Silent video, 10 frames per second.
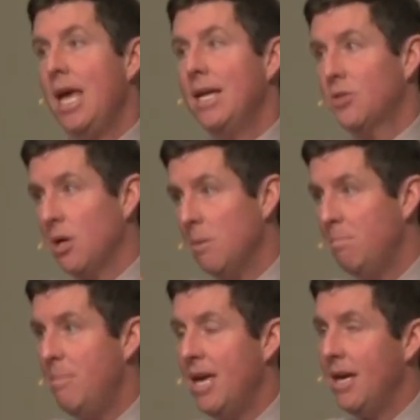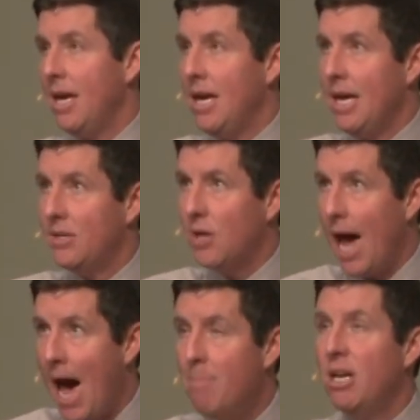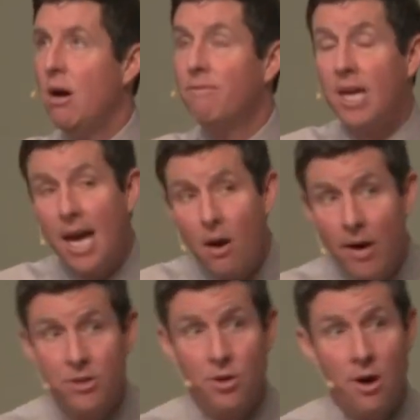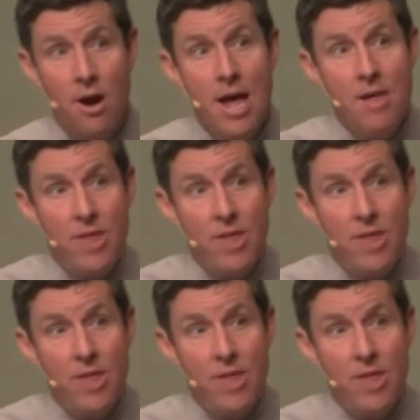It's a habit of character